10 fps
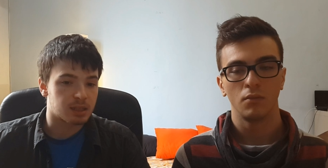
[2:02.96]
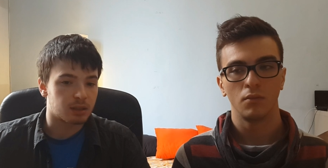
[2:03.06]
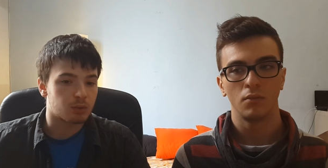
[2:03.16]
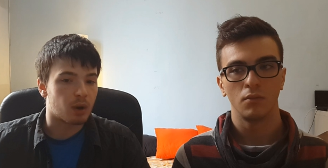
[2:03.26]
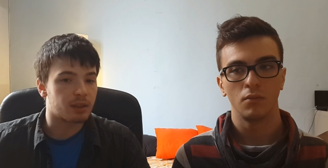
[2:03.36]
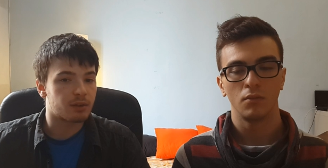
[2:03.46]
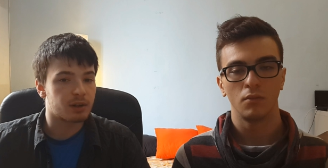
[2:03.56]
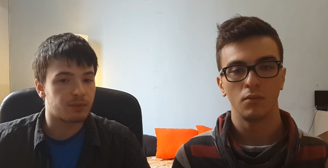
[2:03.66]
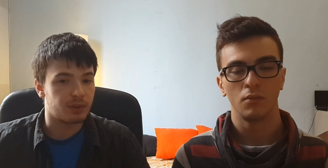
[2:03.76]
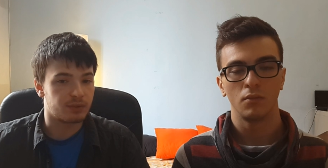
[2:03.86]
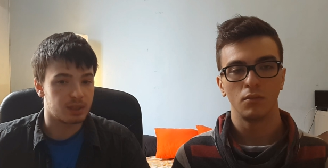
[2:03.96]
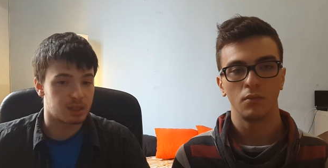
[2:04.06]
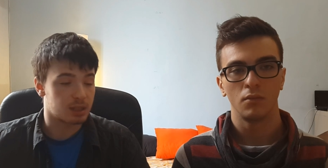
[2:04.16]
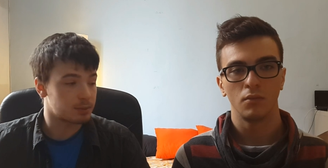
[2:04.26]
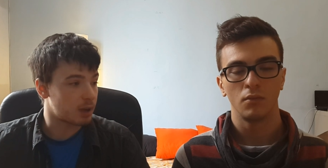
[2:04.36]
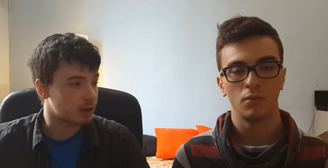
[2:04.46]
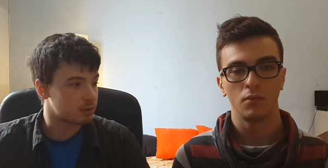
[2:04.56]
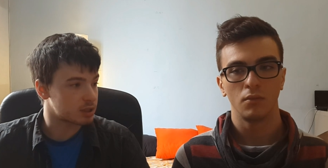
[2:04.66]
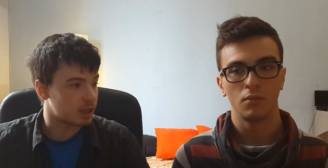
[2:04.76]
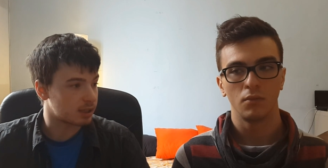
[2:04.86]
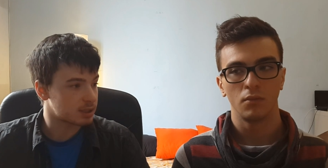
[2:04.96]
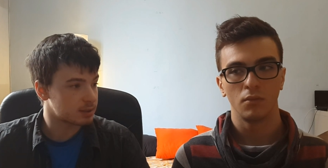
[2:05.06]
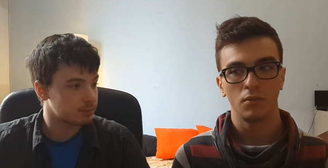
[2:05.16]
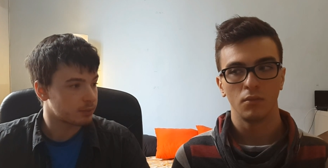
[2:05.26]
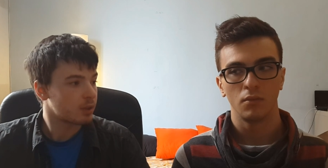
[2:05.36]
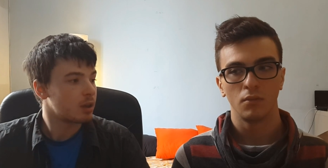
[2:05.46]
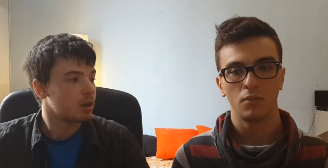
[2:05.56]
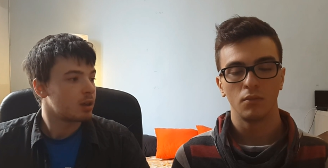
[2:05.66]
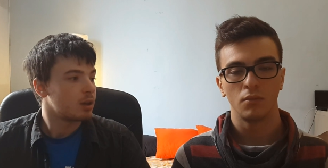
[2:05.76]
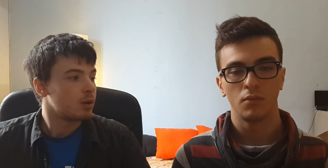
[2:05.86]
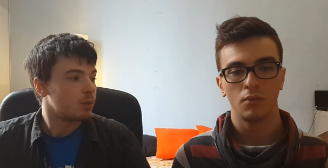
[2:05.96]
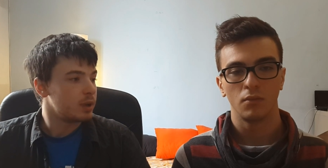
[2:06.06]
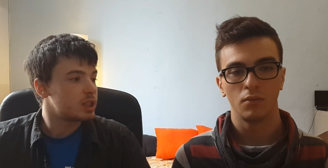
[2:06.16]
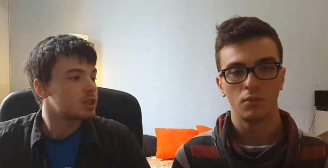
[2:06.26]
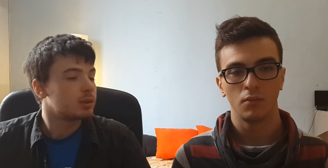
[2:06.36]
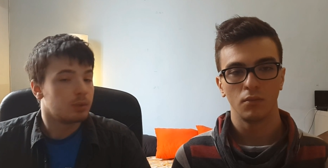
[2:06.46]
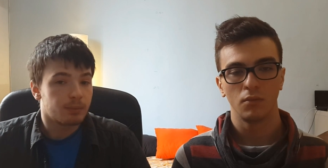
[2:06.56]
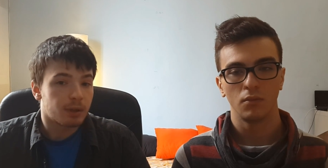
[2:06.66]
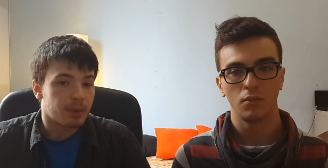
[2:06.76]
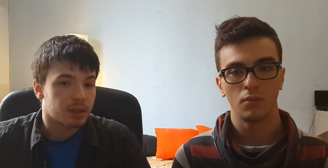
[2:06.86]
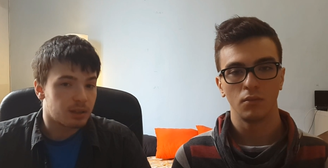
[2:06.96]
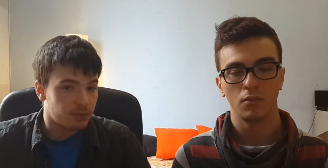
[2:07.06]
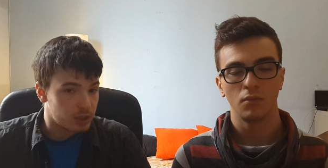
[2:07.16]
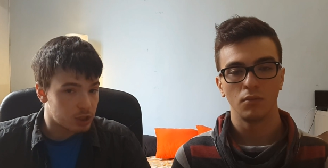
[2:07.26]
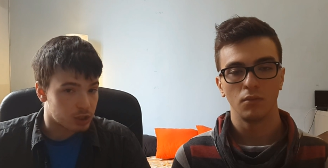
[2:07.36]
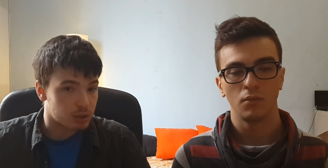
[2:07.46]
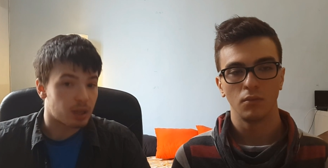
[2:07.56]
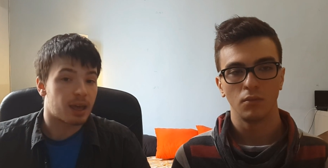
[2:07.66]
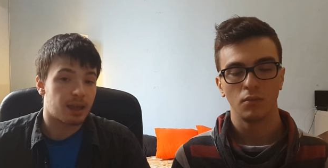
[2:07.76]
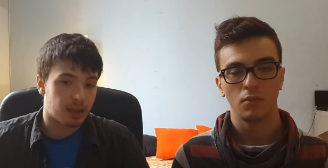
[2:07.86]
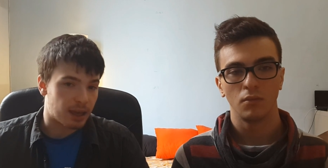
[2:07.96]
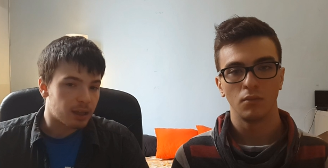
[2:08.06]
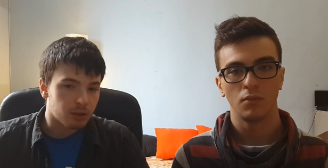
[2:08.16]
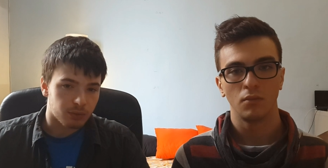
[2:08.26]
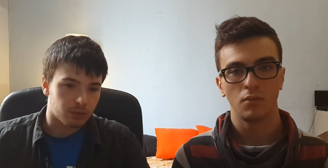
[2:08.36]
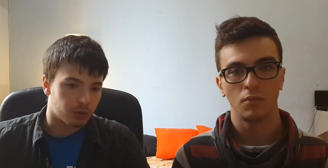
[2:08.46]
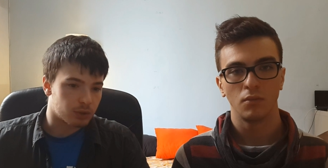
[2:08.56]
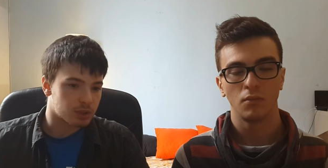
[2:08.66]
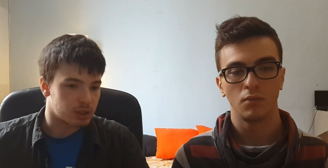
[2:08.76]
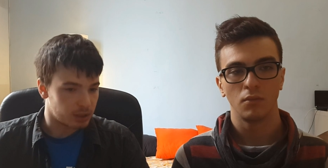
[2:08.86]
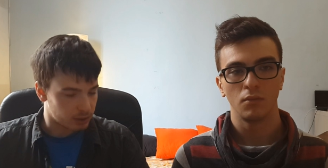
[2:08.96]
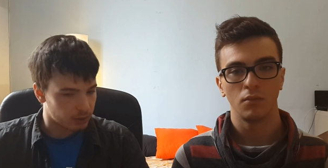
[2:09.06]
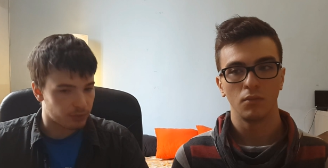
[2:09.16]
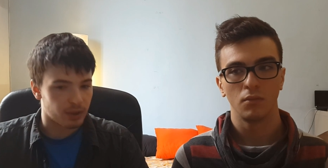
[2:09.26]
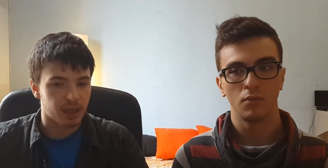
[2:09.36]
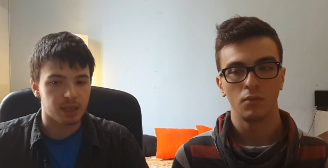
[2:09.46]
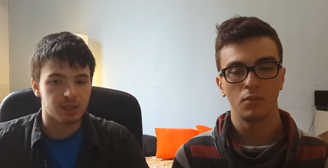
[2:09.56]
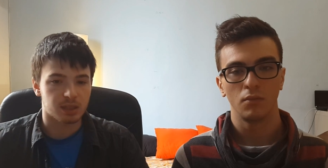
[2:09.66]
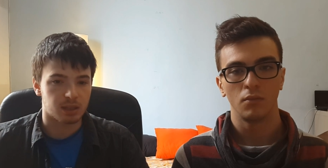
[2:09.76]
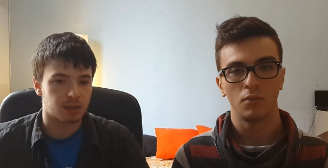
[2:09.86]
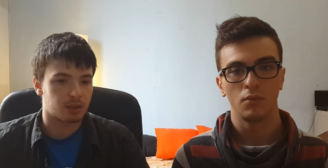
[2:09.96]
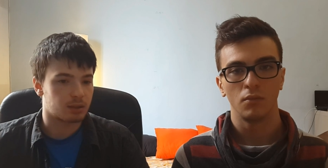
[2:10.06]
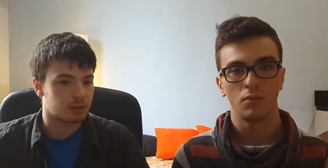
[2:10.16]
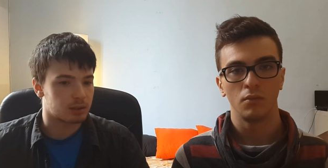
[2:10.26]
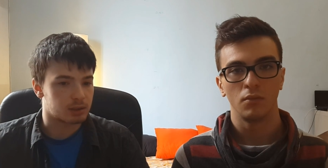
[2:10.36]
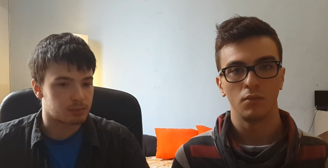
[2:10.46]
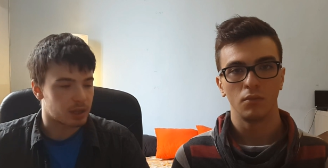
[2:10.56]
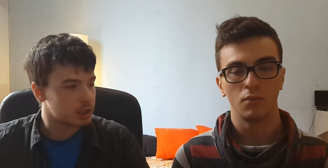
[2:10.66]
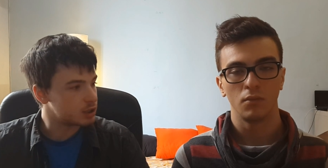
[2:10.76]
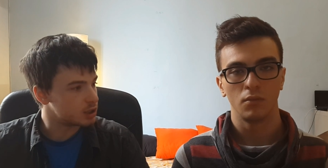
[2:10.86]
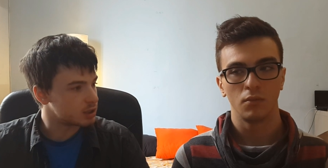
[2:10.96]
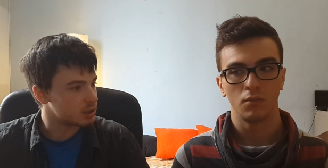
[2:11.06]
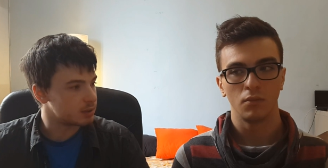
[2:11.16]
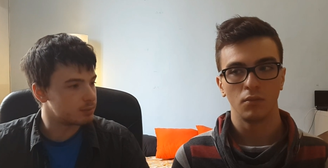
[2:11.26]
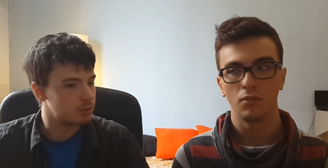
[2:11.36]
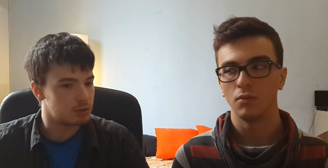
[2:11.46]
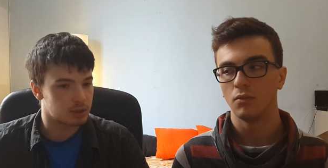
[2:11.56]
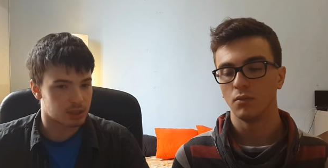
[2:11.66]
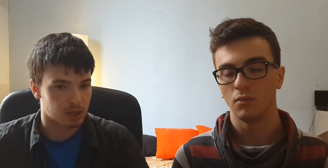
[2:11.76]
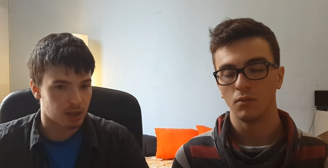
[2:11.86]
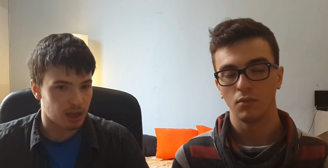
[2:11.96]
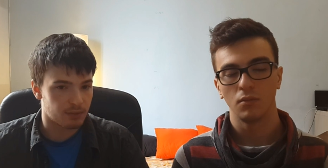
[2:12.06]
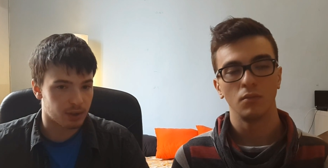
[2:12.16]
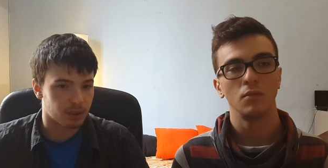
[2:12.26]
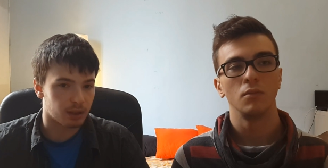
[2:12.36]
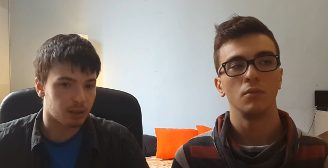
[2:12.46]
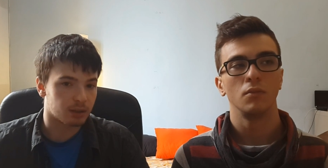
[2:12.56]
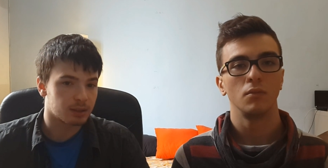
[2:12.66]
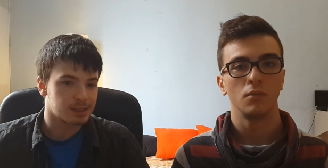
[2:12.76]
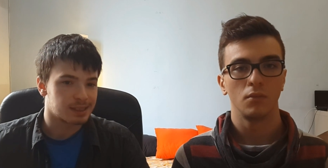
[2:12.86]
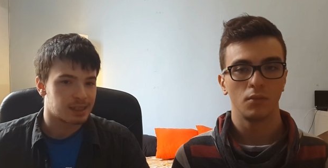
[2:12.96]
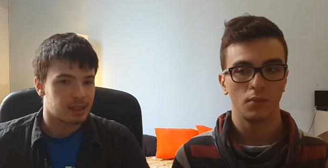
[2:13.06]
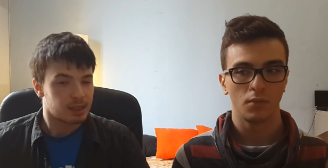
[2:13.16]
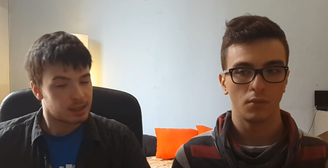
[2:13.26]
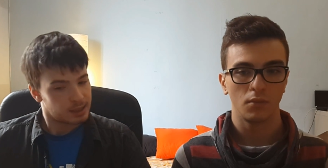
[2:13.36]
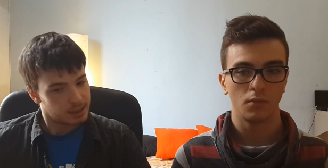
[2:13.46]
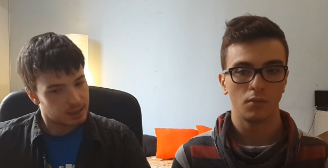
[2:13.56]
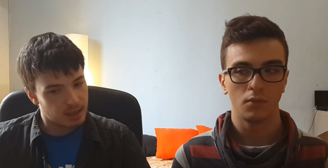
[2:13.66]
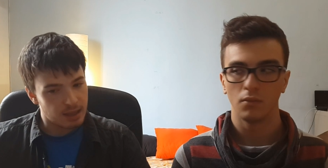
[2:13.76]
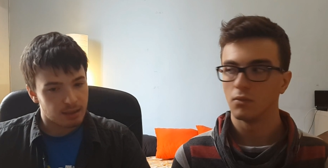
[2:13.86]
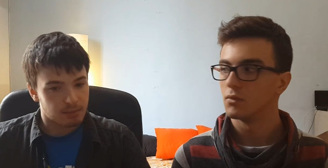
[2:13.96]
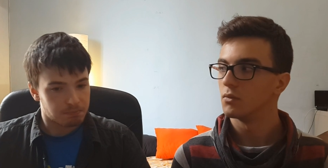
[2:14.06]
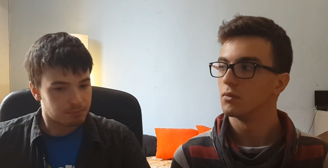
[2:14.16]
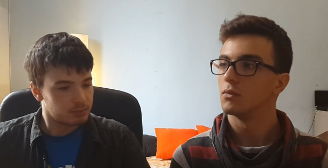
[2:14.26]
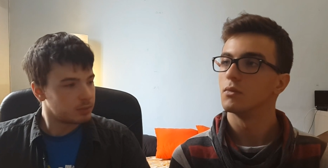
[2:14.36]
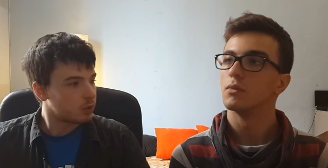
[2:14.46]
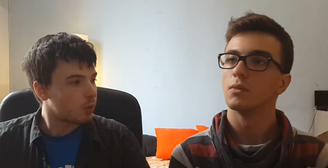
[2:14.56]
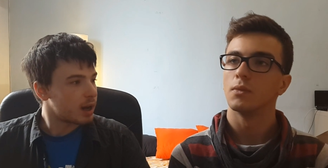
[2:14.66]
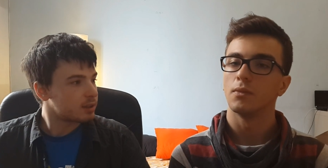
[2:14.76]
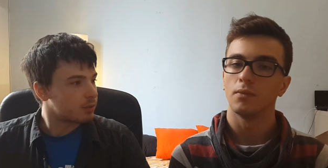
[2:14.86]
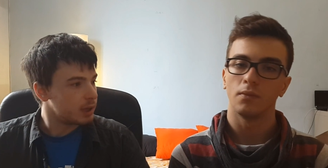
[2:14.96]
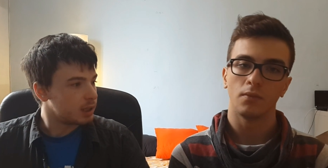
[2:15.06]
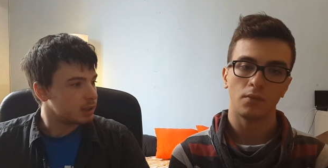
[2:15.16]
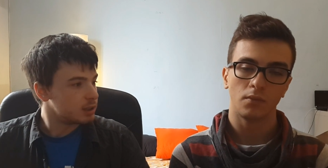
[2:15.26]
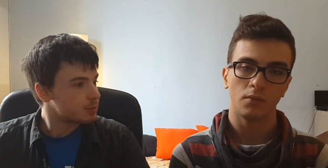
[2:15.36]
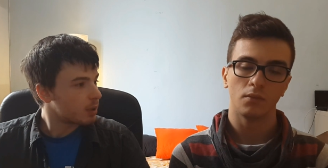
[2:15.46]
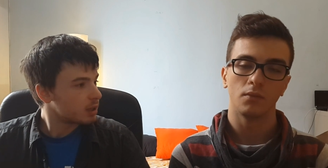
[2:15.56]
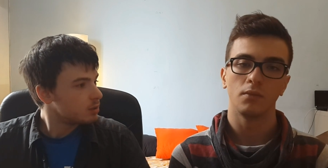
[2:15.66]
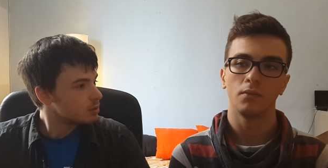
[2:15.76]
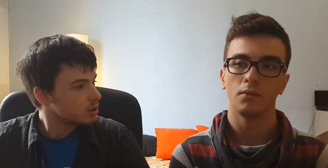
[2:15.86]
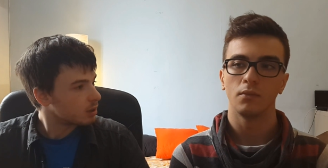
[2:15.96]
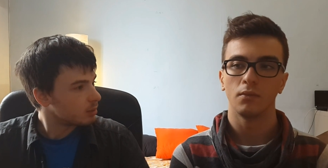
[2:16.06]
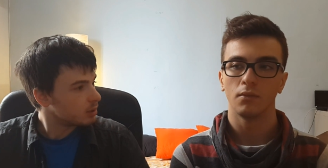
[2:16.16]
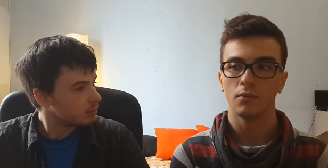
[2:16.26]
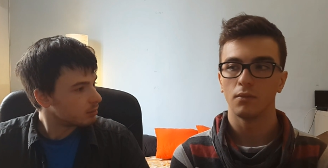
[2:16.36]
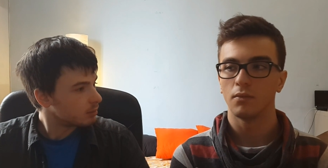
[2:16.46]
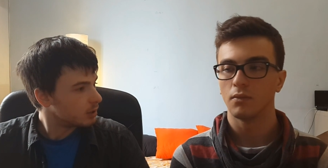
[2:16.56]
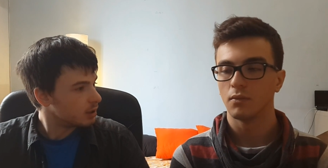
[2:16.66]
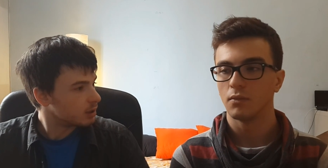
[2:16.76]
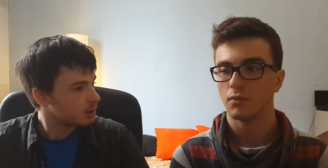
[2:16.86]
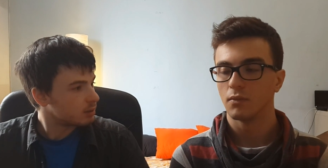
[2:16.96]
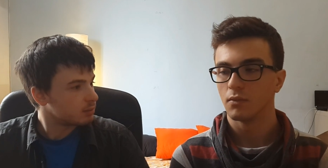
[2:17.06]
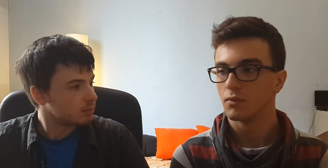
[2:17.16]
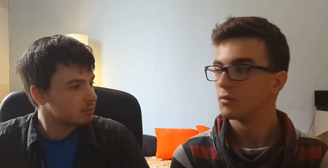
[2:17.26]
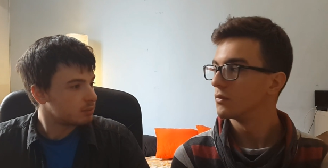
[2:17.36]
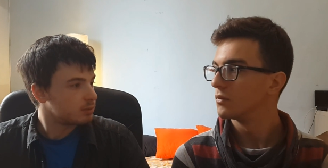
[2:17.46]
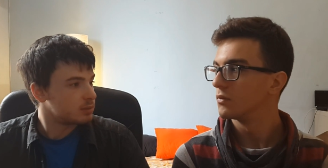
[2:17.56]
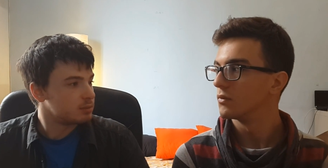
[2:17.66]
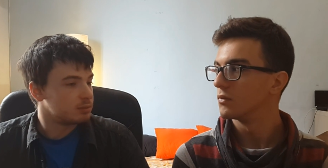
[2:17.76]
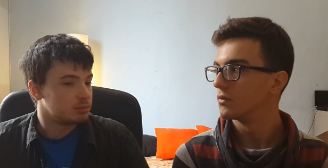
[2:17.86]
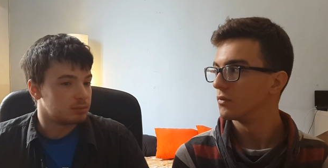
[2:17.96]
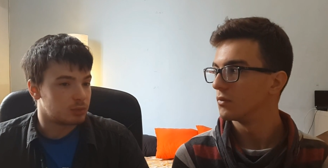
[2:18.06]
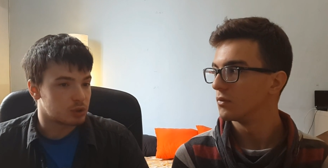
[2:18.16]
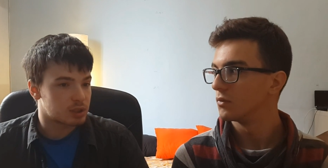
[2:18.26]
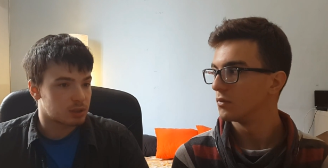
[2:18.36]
Speaker 1: two hundred fifty-six macrocells, which to implement division and of course interface, uh, uh, managing inputs and everything, it's quite tricky, despite using, I mean, the most